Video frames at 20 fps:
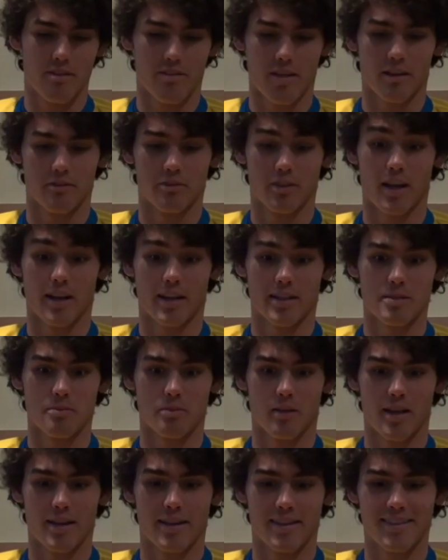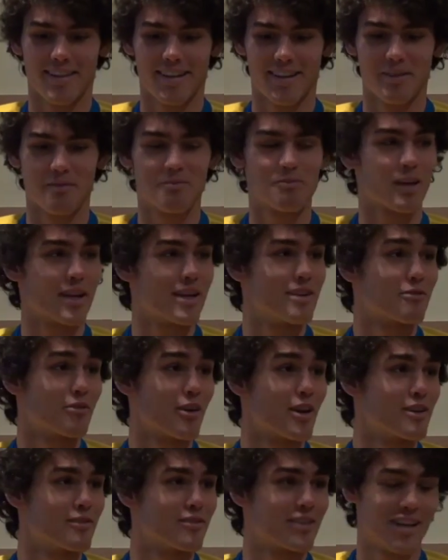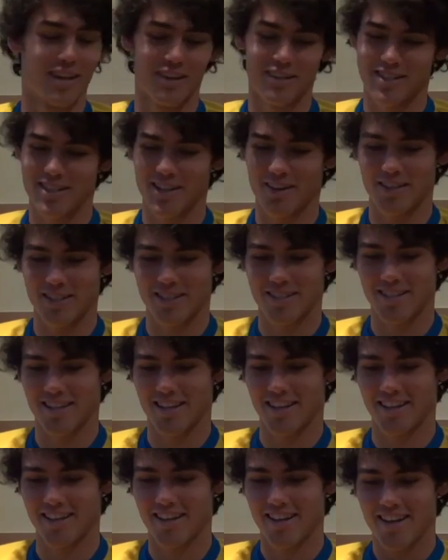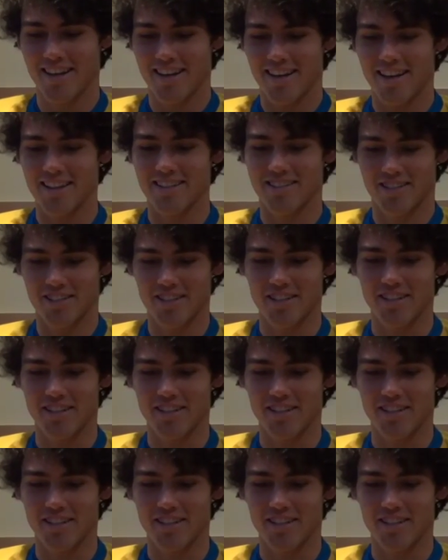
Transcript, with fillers: thankfully I get to play, you know, play in front of, you know, and so it's uh, it's